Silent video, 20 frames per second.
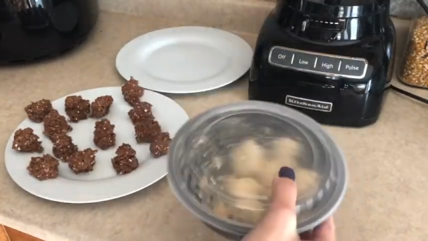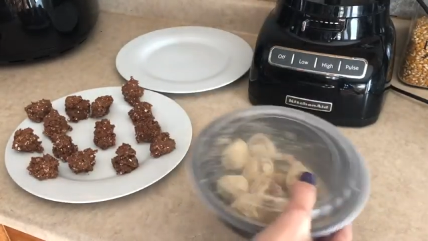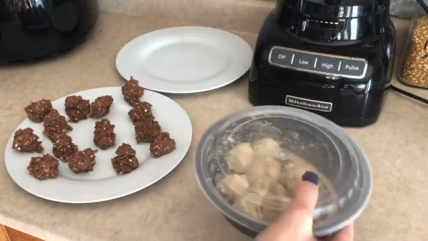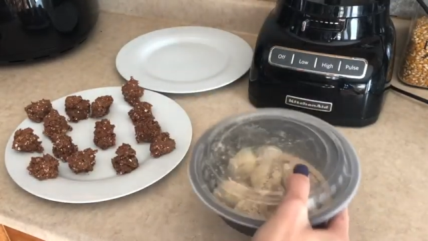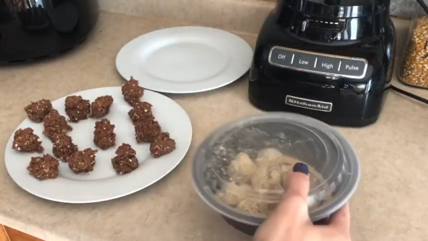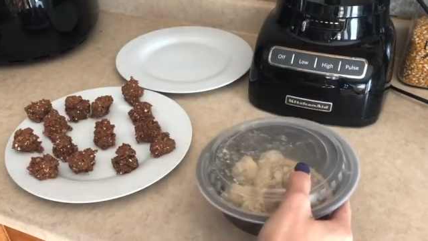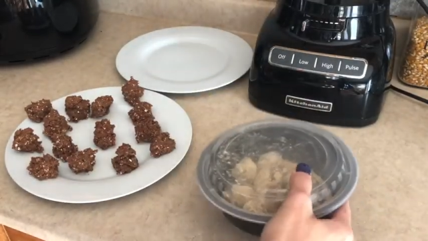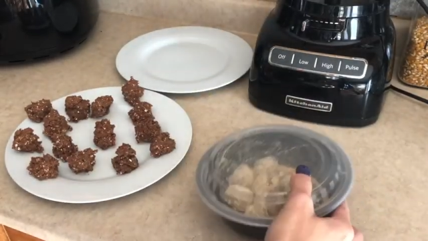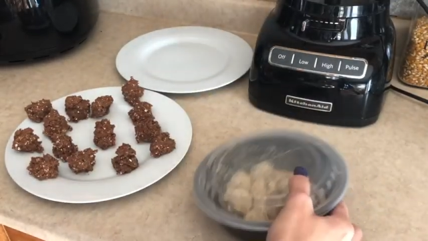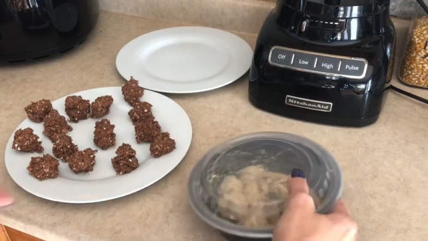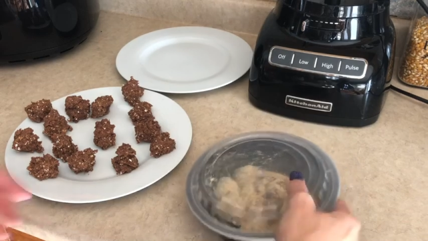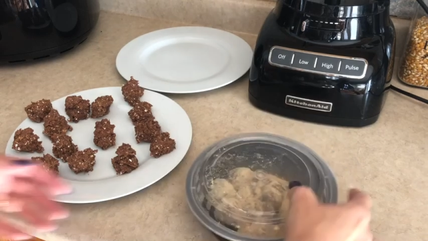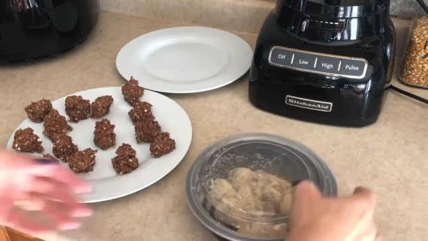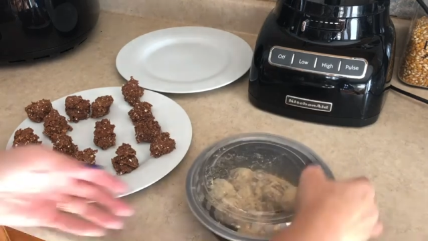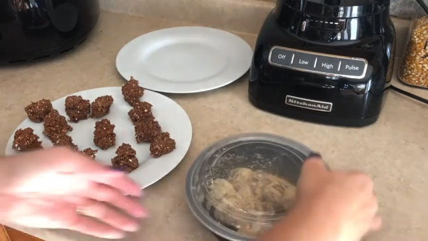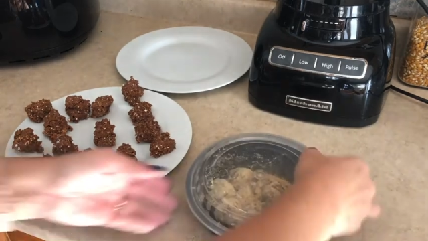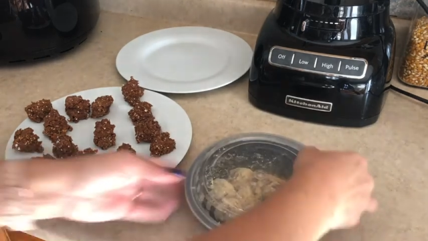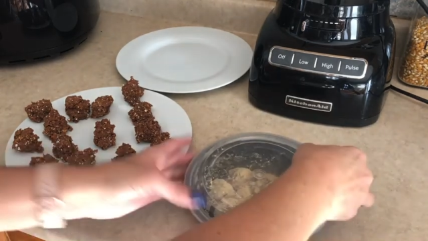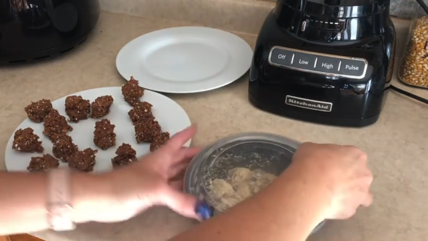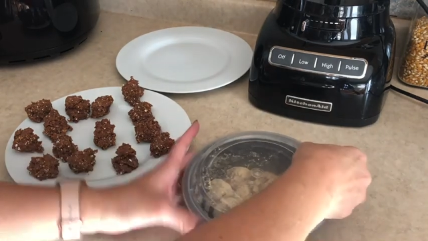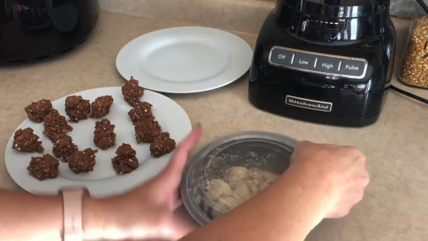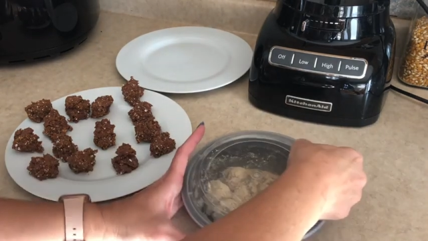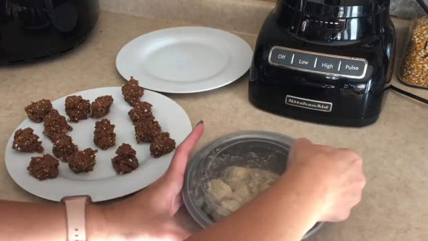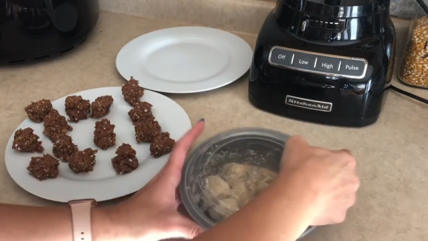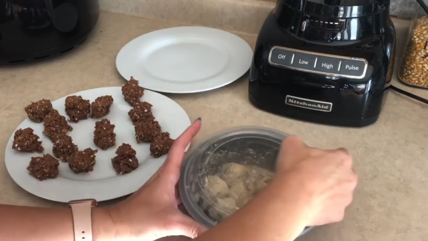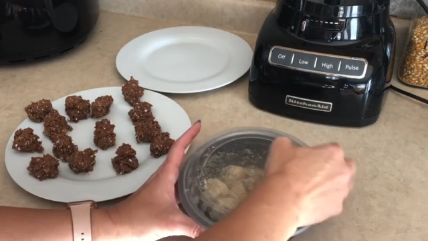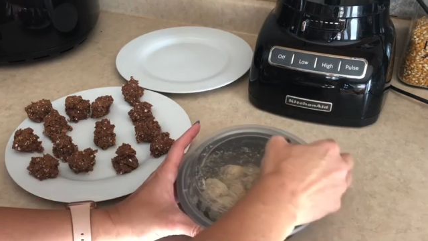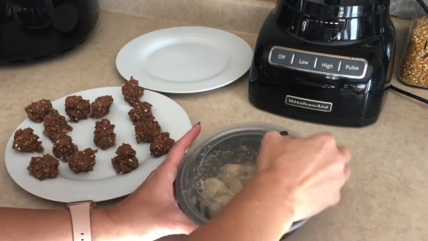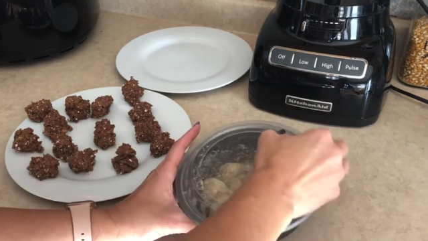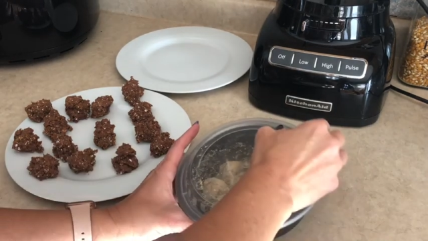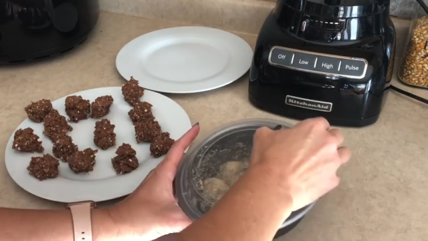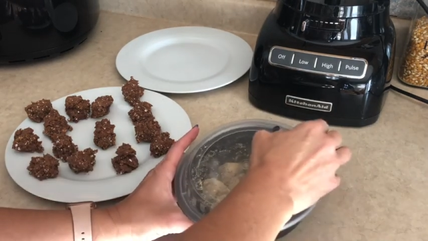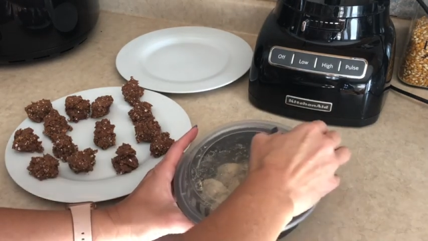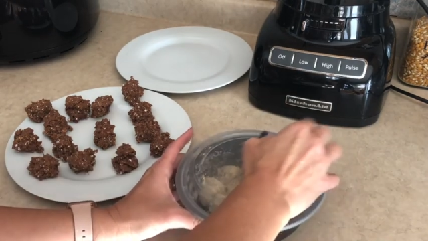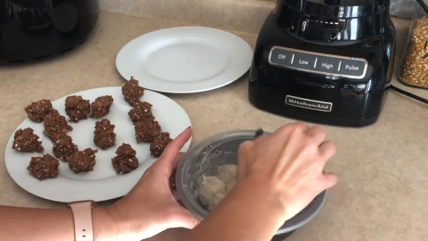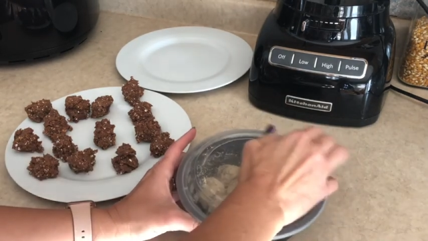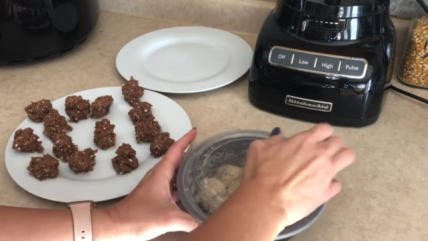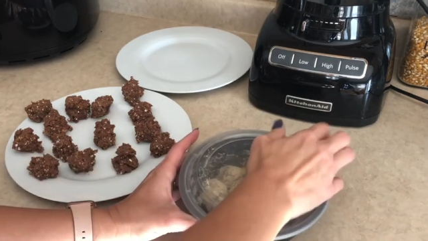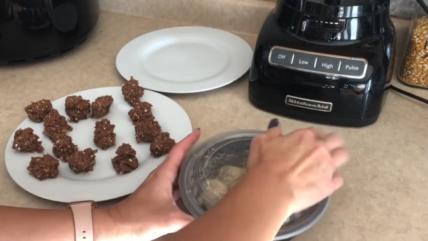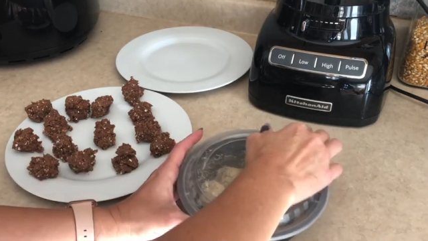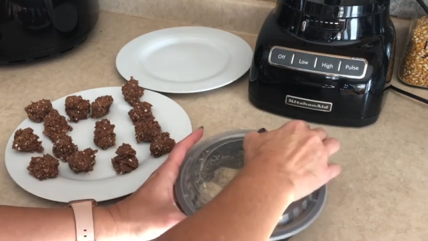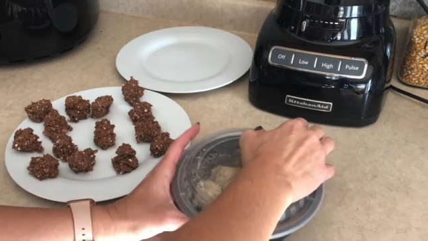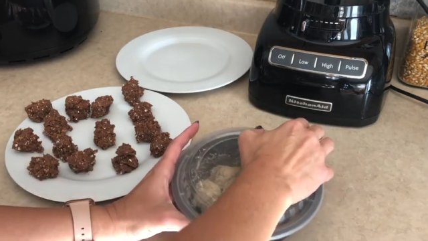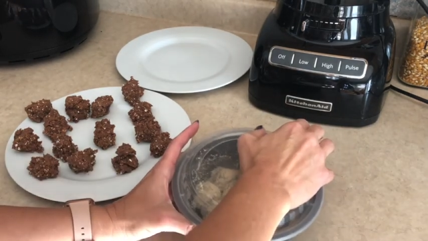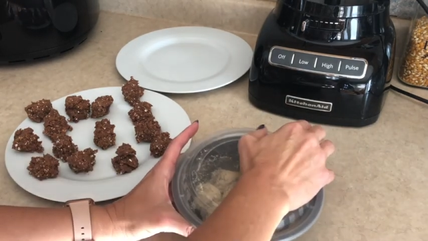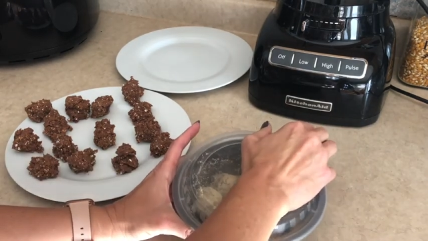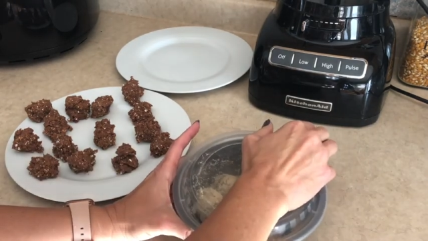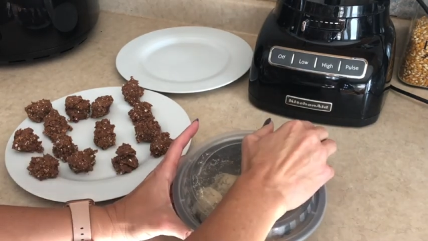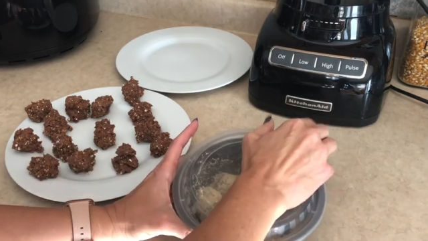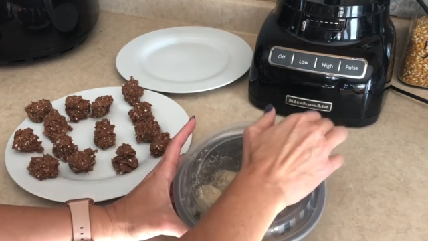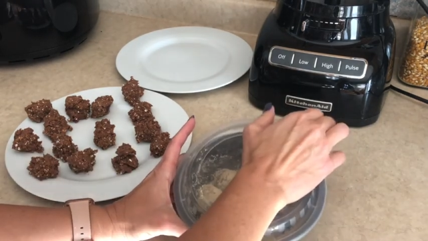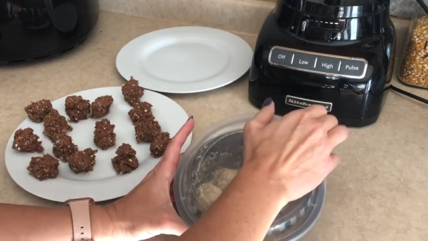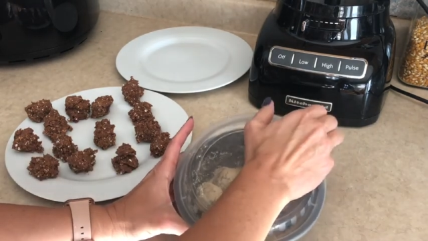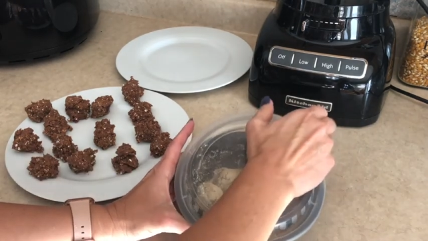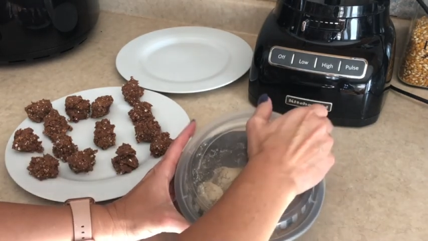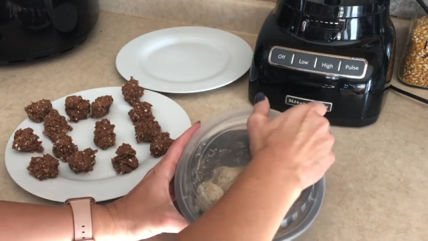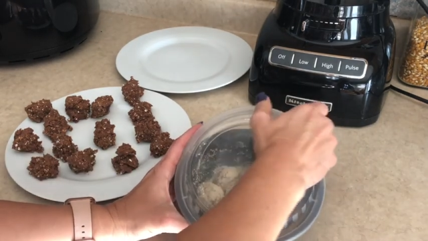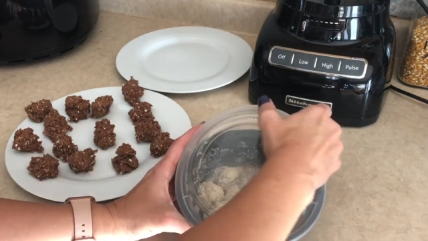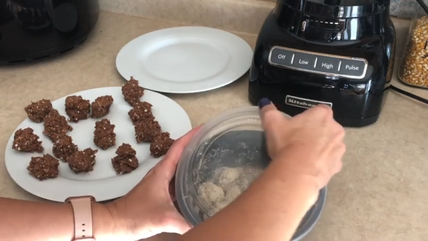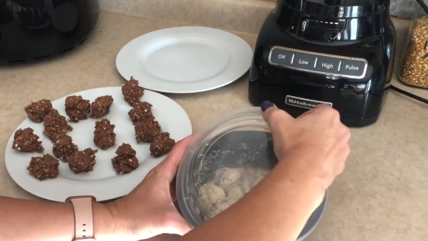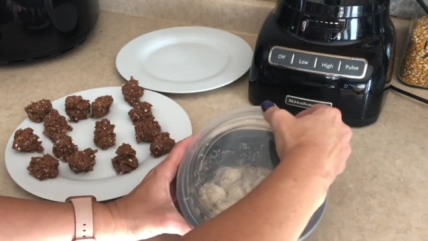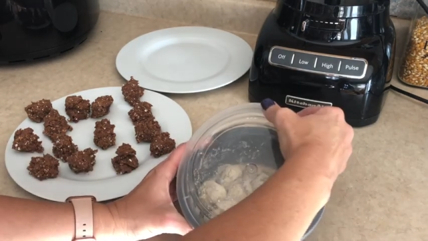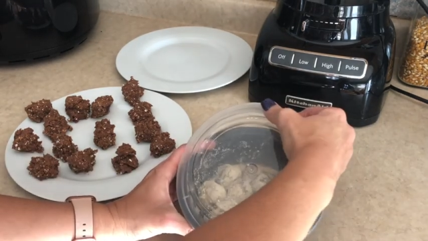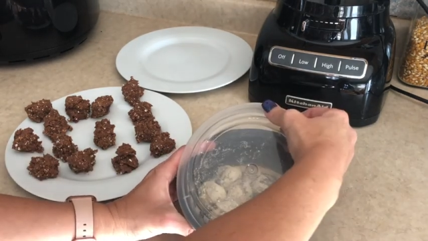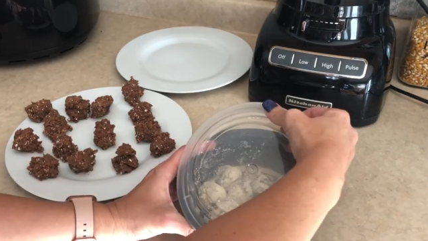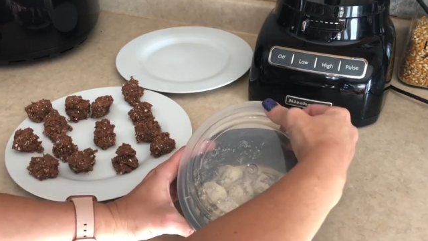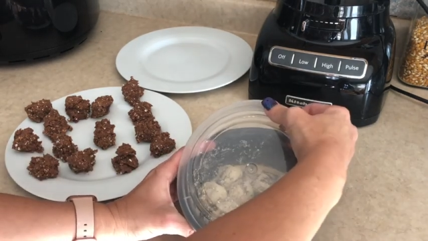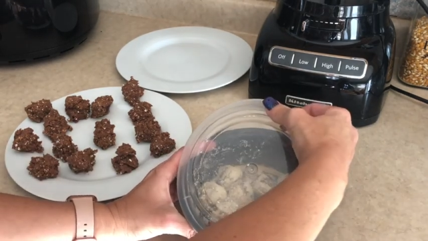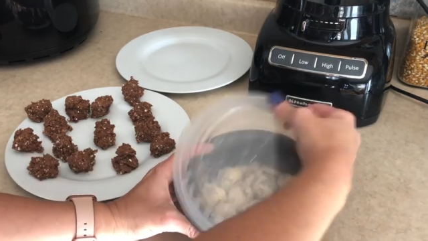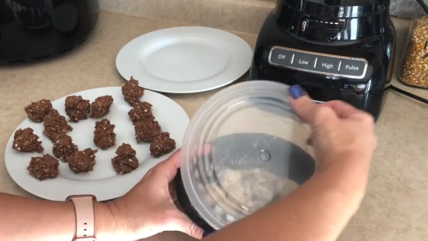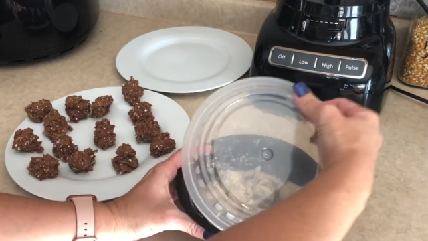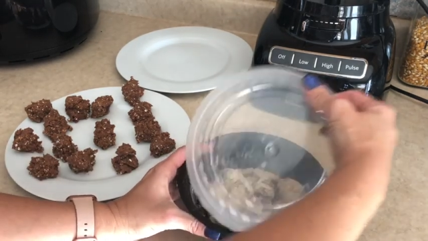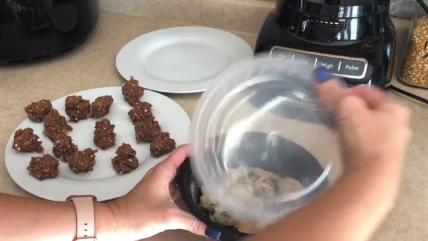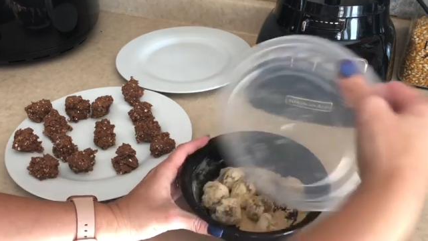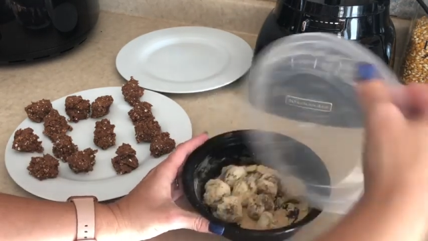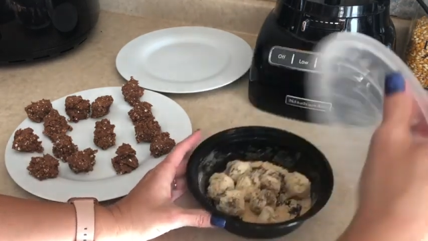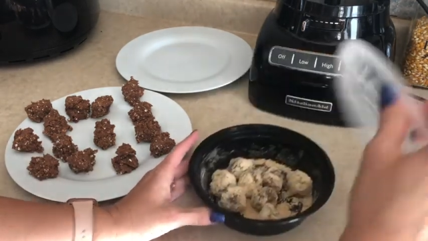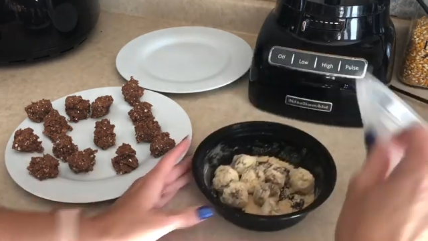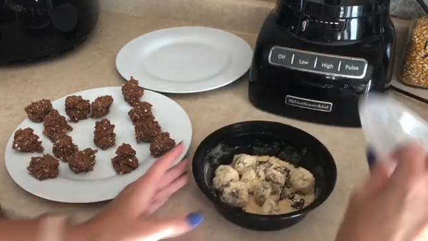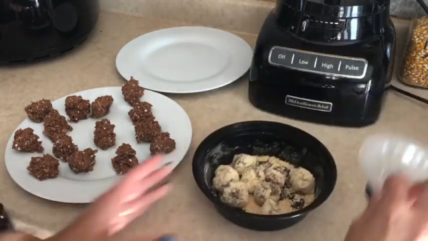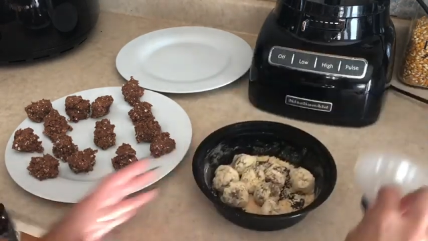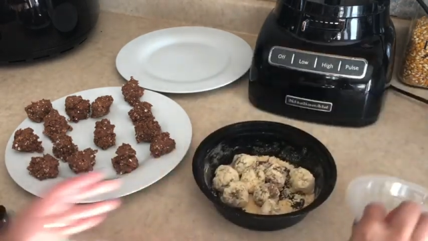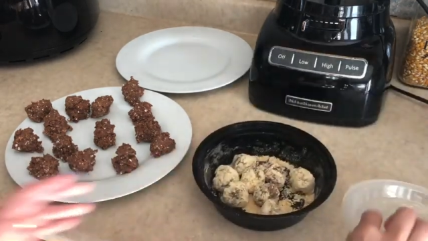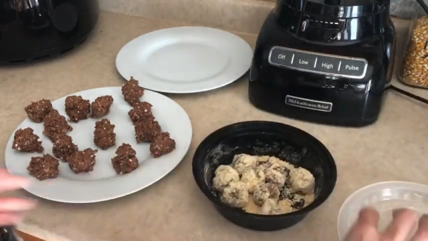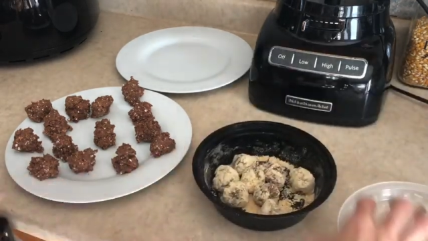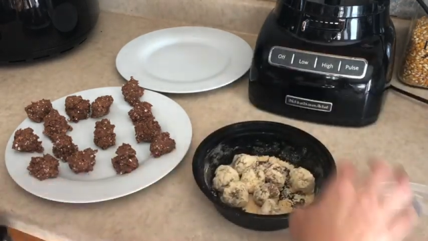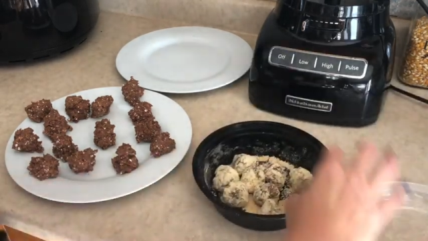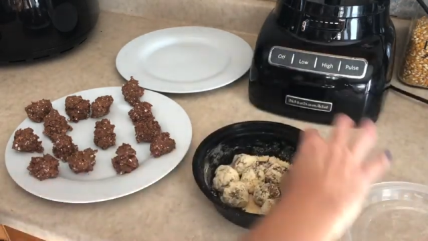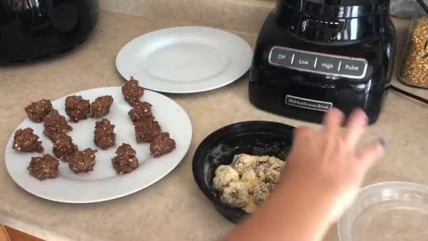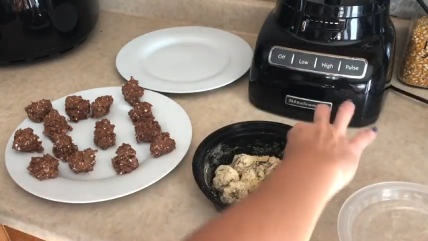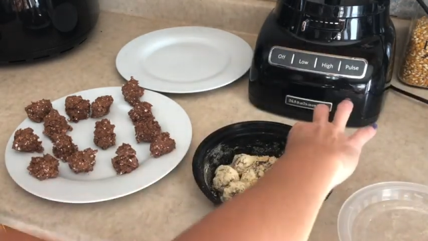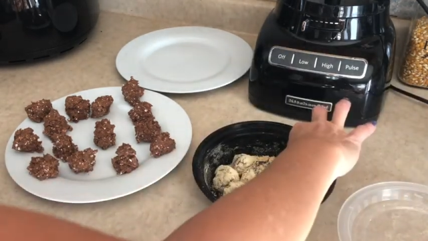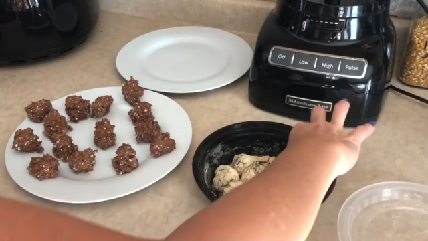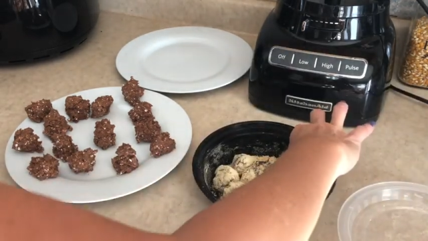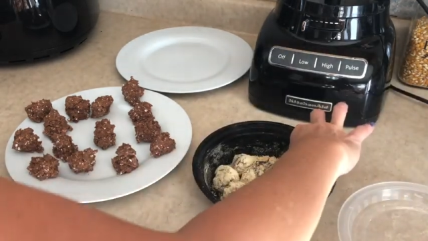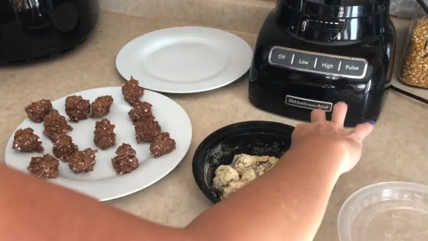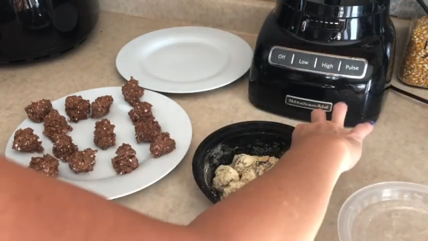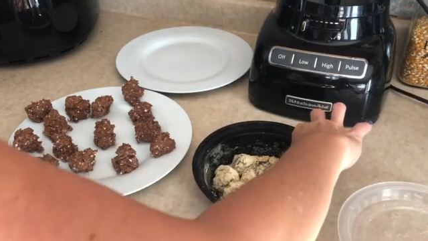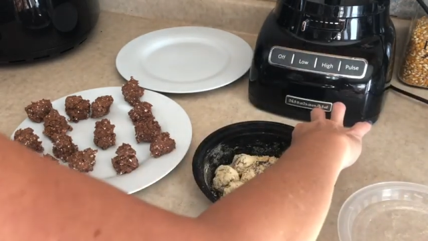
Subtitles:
No face is visible, so there are no lips to read.